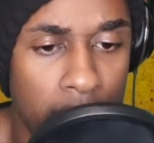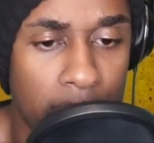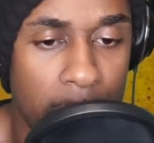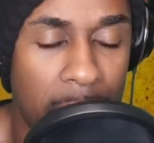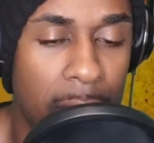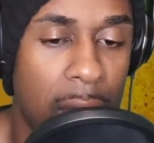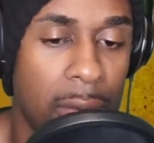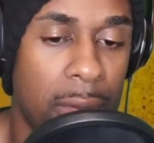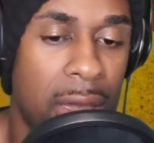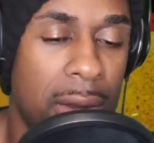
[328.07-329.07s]
Yeah,
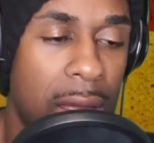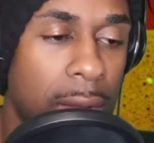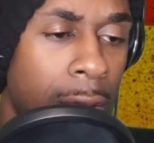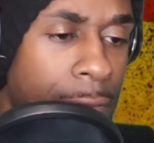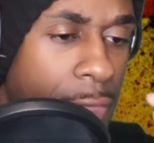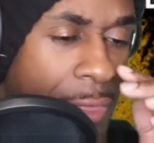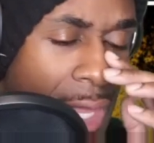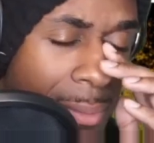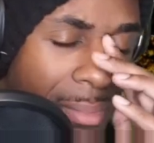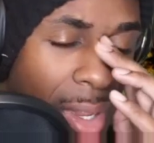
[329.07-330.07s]
and I love the
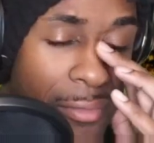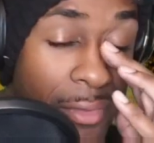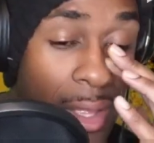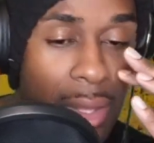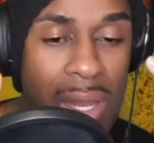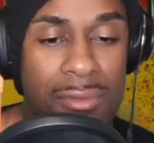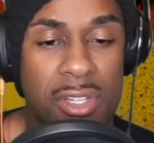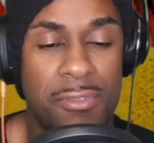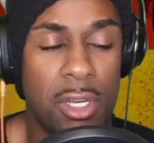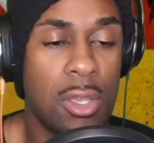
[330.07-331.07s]
theme of a lot of his
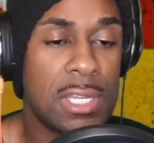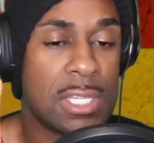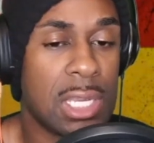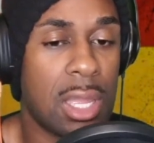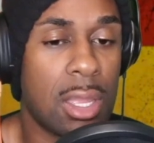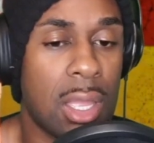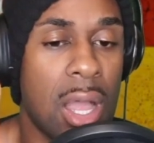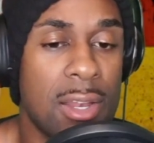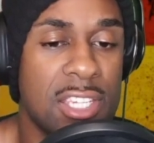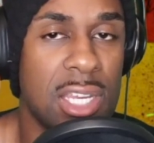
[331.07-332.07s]
videos. It's like a
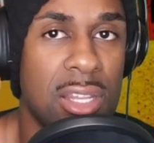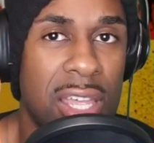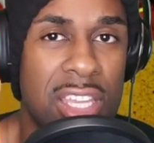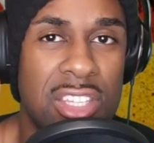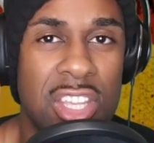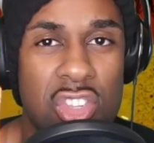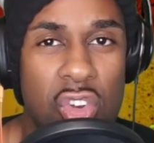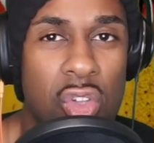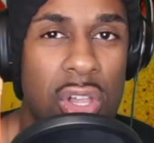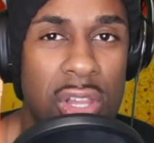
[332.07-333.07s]
constant, like,
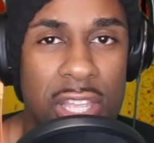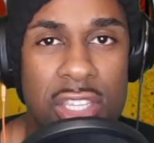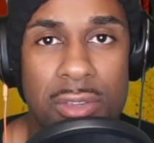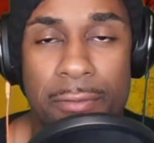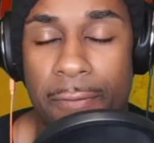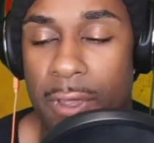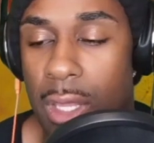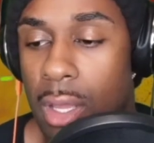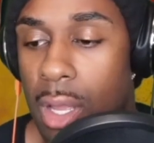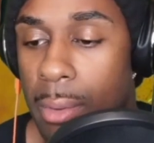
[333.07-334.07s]
digital glitch
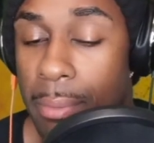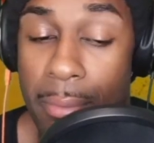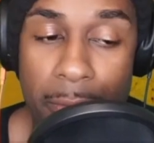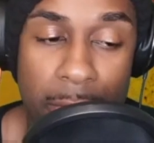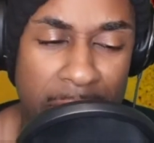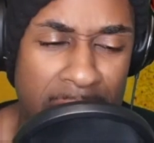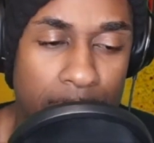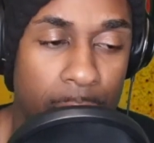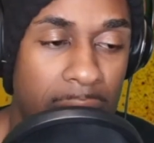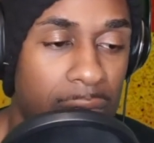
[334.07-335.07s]
theme or
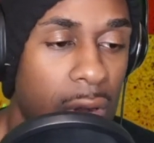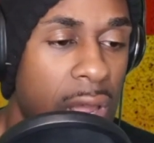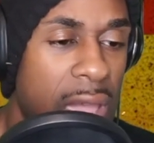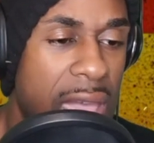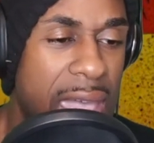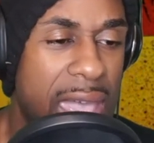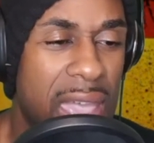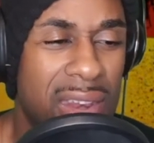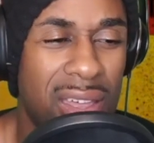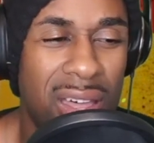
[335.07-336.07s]
whatever.
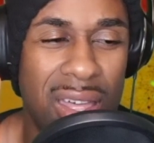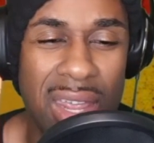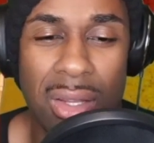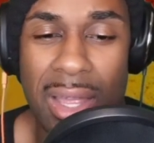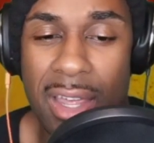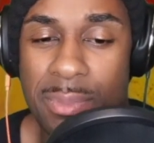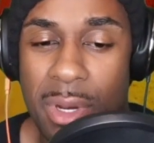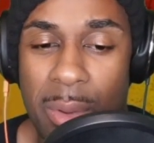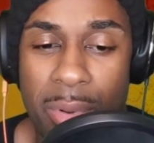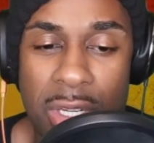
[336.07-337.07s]
And it allows me to
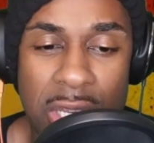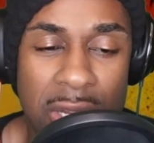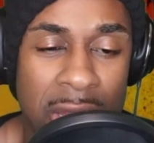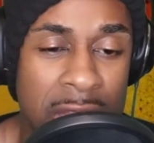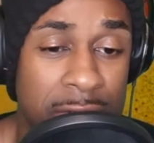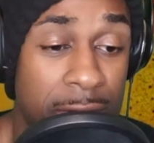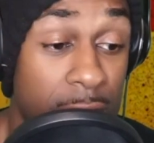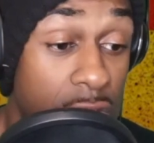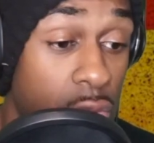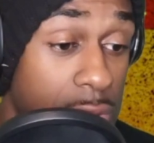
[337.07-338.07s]
appreciate his
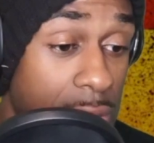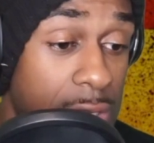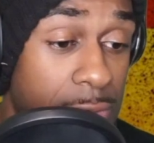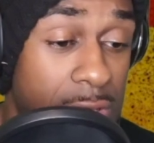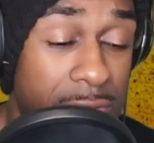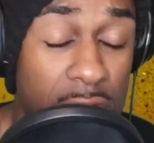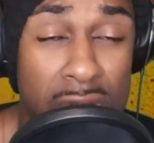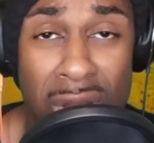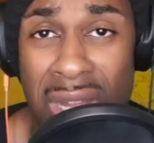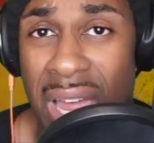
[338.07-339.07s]
visuals, at least for his videos,
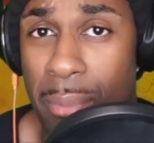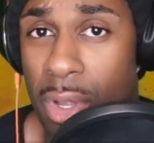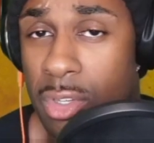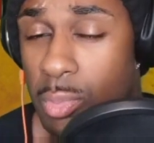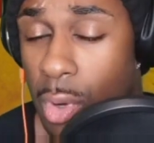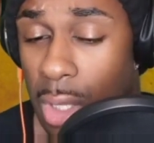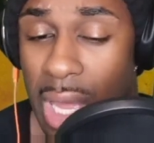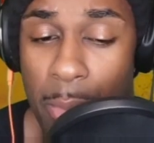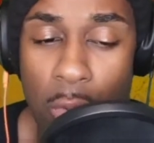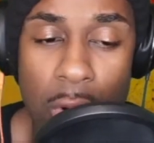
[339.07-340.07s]
a
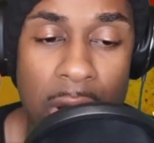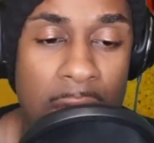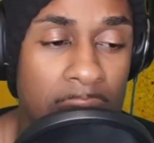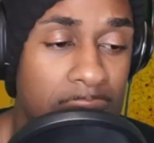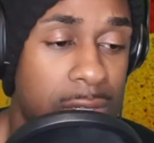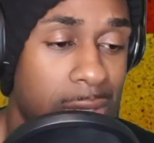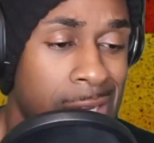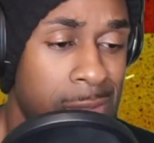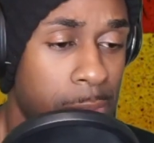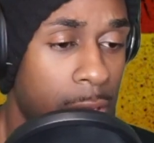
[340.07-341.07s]
lot more.
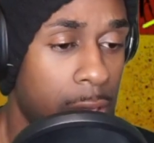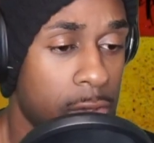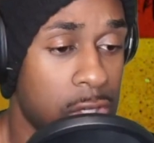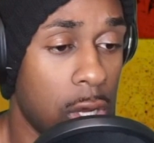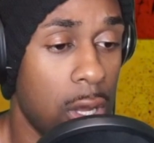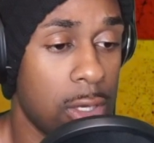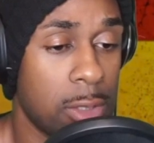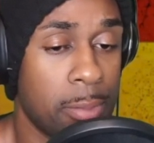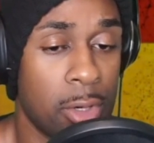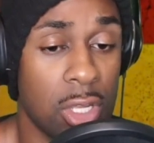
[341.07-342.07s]
His like, song
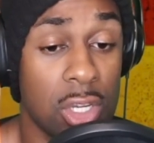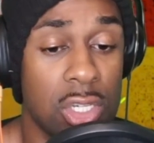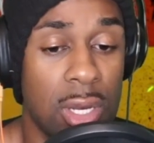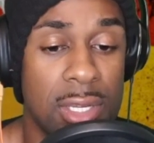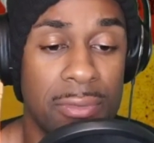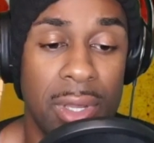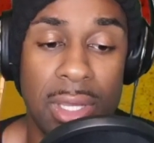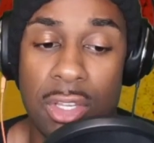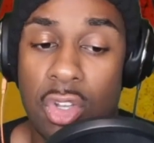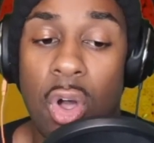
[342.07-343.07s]
production and stuff like
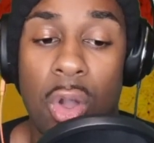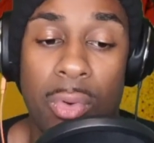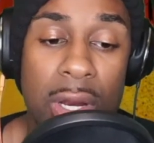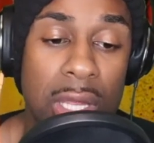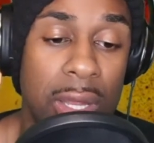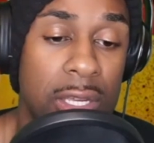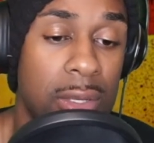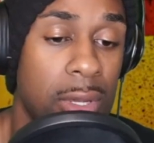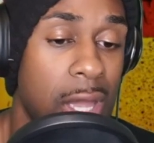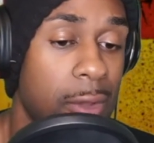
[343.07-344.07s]
that's already, like,
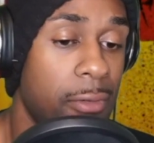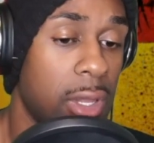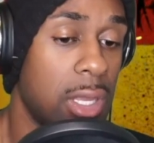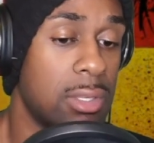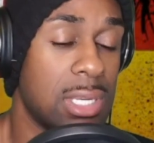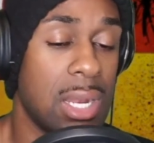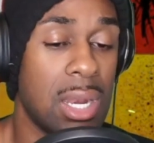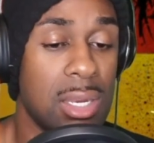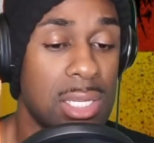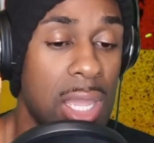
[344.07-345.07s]
fucking 10 out
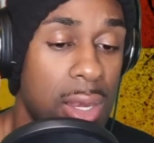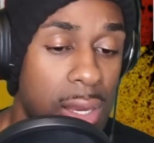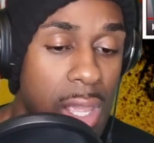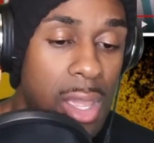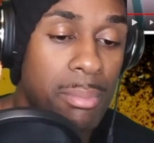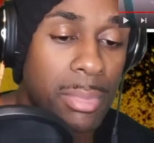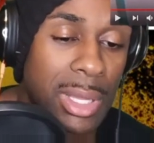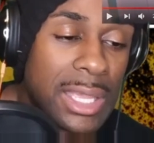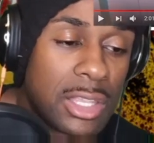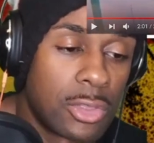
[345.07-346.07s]
of 10. But,
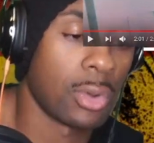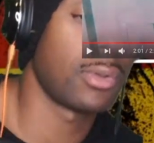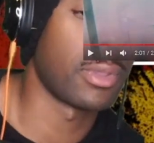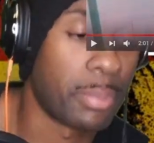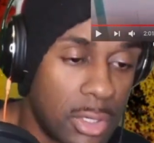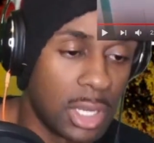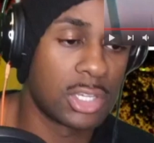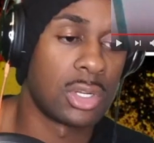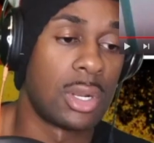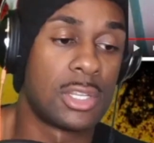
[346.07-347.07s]
like, throwing the
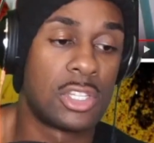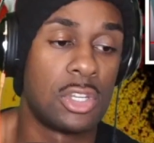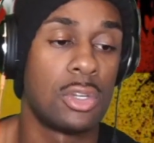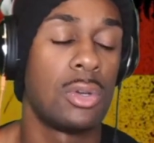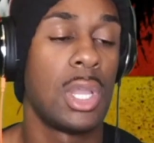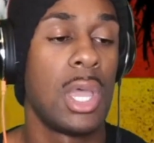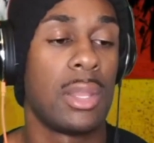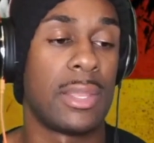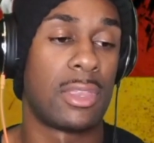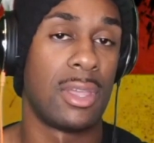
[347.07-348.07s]
production on it, too,
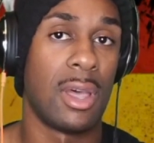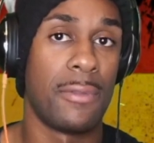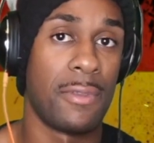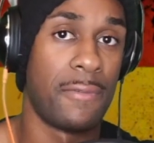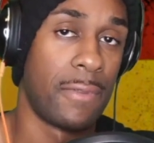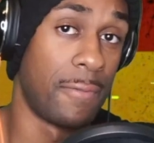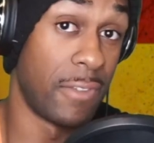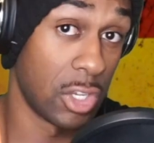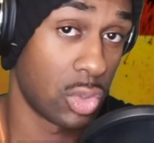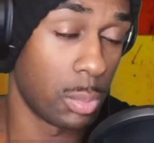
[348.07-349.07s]
like, the
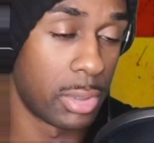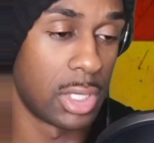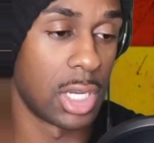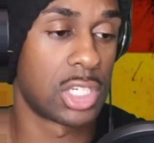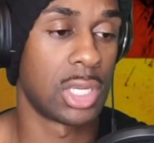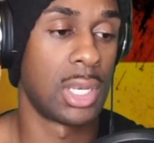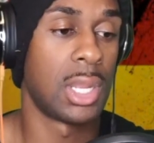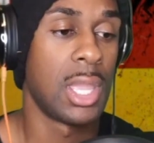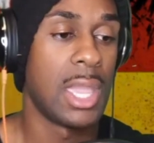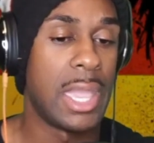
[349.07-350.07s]
visual production
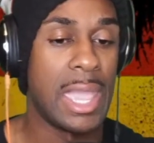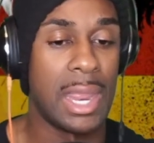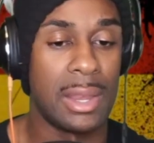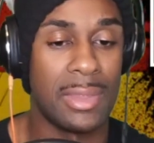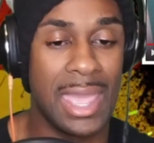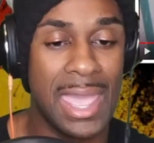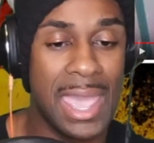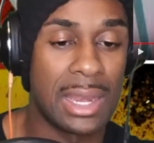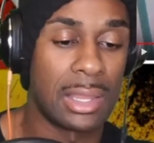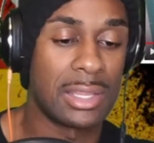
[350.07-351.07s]
and that
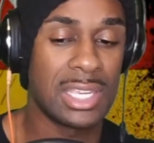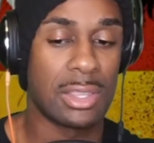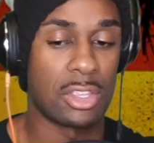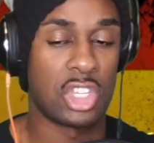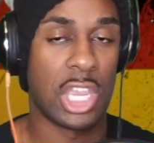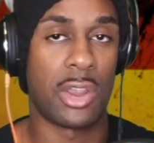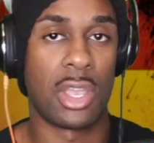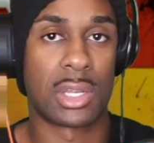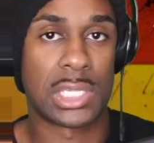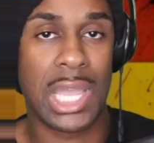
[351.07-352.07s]
adding, like, it's like the cherry
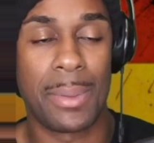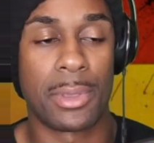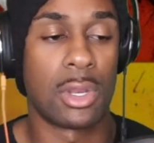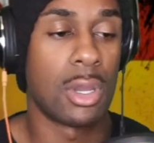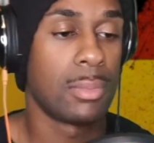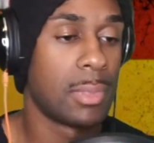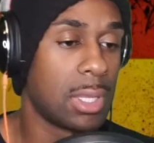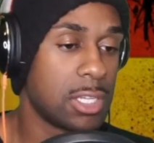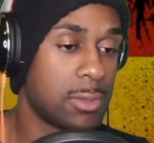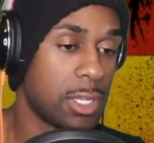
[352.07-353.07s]
on top, you know?
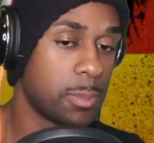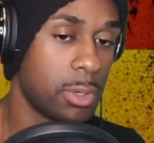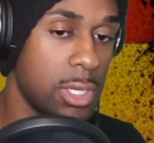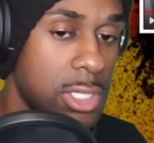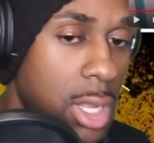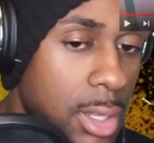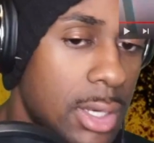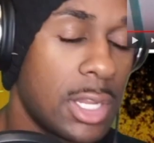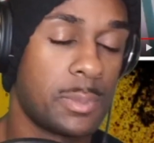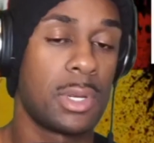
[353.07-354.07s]
Like, that's pretty solid.
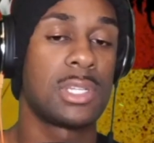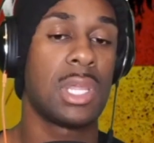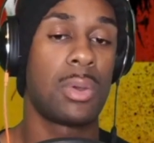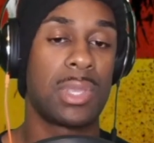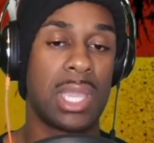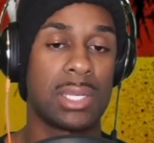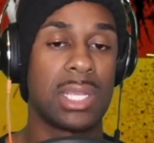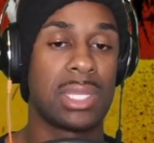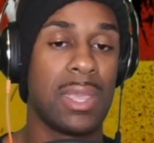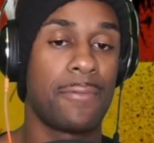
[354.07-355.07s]
That's pretty solid. We can't
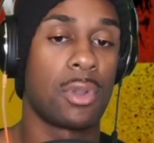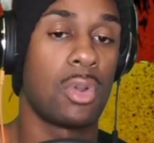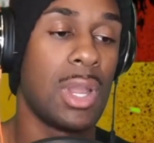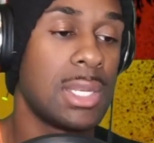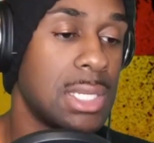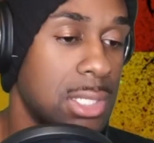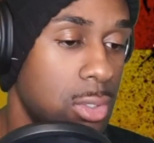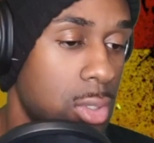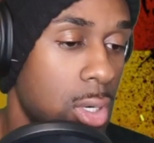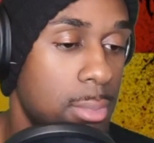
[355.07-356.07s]
take that for granted. You
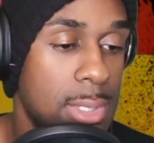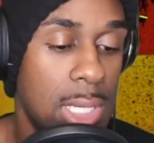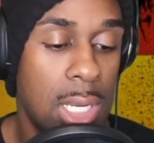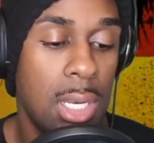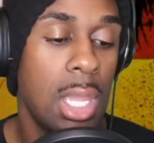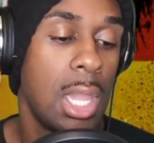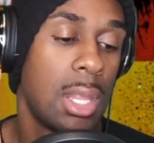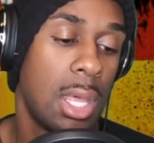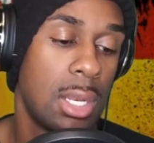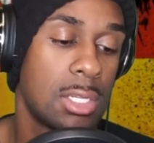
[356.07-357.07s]
know what I'm saying?
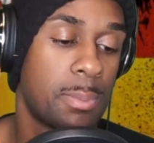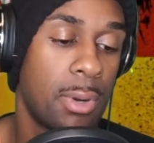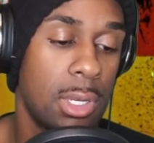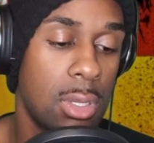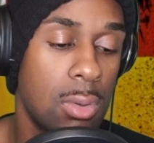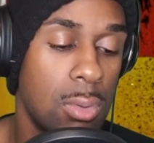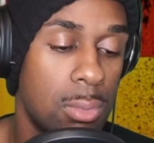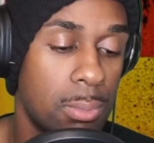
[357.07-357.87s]
That is pretty cool.